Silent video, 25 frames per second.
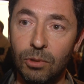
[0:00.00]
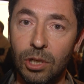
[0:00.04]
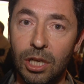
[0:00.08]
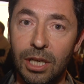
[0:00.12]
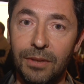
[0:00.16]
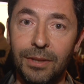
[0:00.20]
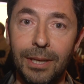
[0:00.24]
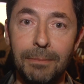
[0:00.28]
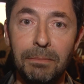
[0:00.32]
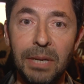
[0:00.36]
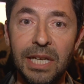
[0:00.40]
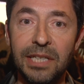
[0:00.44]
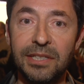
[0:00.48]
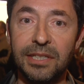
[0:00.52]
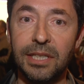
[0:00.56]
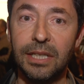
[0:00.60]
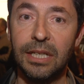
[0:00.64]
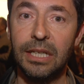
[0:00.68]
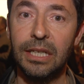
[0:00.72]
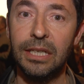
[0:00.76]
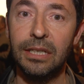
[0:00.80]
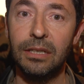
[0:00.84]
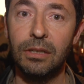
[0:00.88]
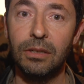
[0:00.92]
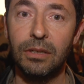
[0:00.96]
work. They're
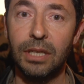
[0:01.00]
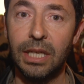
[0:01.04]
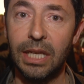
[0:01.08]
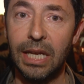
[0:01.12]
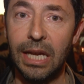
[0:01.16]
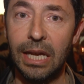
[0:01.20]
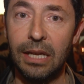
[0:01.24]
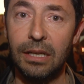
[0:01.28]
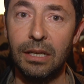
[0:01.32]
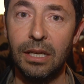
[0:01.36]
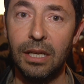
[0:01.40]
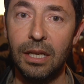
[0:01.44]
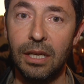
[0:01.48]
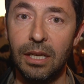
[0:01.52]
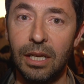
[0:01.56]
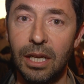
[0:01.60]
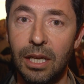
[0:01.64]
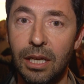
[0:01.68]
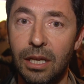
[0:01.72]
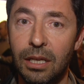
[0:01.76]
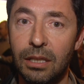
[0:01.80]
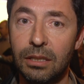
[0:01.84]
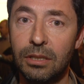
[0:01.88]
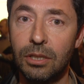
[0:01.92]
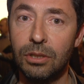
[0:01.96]
basically looking at
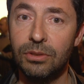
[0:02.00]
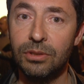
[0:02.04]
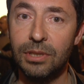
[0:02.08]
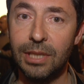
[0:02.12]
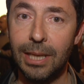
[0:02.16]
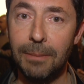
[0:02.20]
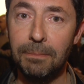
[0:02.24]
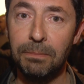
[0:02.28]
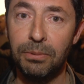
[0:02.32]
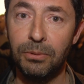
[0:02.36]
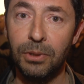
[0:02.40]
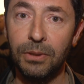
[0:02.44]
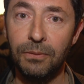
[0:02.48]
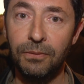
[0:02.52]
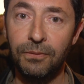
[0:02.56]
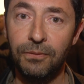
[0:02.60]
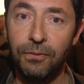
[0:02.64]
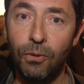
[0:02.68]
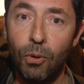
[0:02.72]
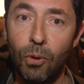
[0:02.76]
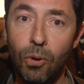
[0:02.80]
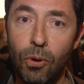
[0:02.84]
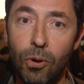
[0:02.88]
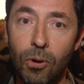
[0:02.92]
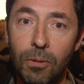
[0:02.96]
contemporary
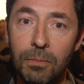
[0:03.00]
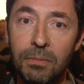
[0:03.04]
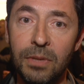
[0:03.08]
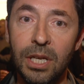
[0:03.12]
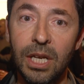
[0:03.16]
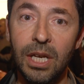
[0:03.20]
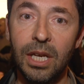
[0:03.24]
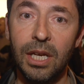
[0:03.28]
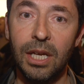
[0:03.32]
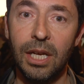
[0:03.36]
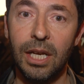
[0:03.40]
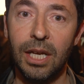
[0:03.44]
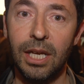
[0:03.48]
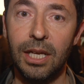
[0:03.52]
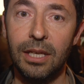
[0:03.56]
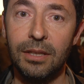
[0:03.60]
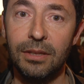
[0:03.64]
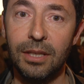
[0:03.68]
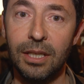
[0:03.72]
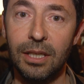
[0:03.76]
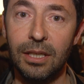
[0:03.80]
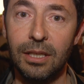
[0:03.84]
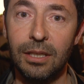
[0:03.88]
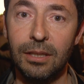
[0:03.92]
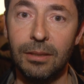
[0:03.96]
form,
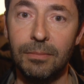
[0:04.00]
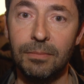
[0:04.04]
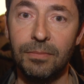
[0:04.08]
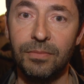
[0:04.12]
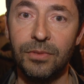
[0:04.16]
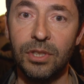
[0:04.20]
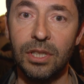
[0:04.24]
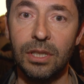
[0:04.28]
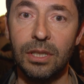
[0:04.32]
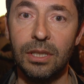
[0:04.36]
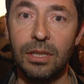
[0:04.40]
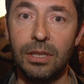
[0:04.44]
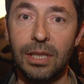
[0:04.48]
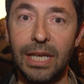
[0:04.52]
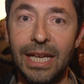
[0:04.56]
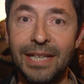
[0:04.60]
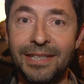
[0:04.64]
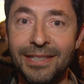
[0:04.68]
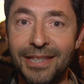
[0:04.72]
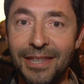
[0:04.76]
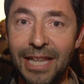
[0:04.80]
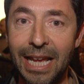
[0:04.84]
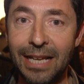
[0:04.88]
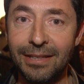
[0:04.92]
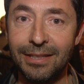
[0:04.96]

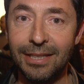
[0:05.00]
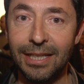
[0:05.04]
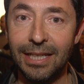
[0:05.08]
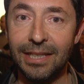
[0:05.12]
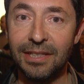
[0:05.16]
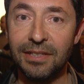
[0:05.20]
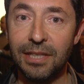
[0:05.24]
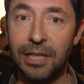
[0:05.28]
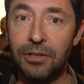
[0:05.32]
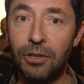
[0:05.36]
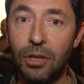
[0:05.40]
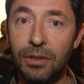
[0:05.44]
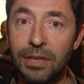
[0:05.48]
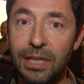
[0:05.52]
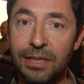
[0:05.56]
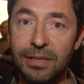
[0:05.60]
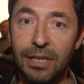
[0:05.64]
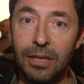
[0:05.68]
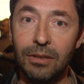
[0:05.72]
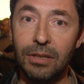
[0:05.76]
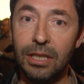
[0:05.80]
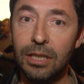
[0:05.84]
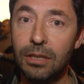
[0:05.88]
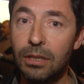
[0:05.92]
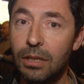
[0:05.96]
aesthetics. They're not
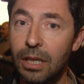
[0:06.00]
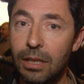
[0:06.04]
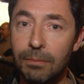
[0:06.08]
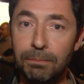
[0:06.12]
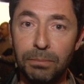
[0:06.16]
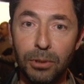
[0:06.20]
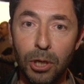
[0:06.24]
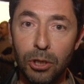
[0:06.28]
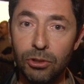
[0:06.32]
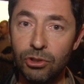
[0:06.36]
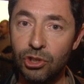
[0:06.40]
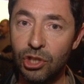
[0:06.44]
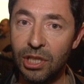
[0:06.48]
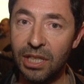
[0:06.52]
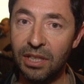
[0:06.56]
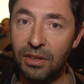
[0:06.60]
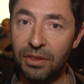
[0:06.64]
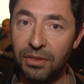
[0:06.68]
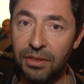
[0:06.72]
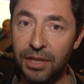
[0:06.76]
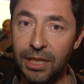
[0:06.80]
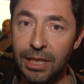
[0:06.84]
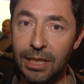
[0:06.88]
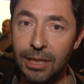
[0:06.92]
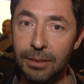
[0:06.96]
necessarily approaching
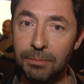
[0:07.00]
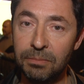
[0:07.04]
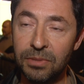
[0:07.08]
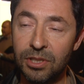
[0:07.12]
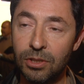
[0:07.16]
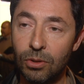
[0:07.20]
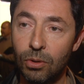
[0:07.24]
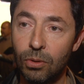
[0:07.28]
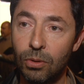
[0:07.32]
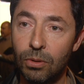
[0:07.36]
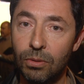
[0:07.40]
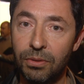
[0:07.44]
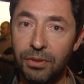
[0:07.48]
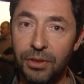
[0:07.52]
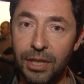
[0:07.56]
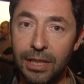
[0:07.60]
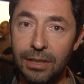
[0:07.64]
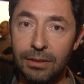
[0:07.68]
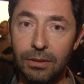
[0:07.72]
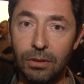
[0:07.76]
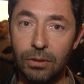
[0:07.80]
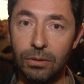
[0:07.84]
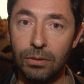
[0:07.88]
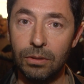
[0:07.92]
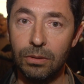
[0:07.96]
themes
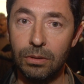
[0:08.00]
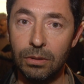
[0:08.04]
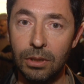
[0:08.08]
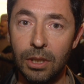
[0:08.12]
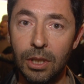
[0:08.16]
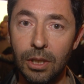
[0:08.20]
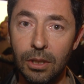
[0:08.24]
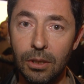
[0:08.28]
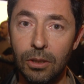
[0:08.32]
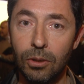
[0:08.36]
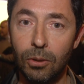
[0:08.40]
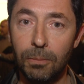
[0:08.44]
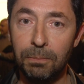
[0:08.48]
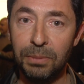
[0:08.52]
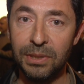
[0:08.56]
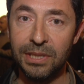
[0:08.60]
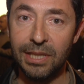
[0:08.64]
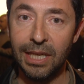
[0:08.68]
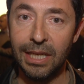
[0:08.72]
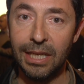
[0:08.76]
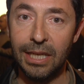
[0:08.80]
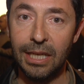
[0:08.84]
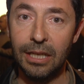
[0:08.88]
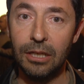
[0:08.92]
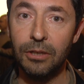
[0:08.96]
or
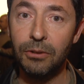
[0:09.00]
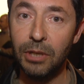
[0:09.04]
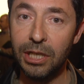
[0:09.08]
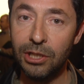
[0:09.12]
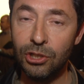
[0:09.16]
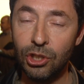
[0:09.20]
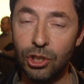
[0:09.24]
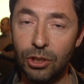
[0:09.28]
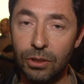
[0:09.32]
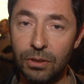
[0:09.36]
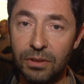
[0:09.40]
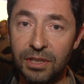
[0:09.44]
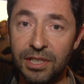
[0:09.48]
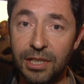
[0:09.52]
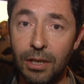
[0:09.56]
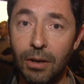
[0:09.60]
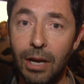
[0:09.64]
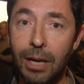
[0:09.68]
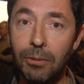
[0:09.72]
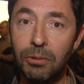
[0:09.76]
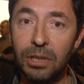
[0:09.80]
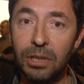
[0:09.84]
particular issues. So I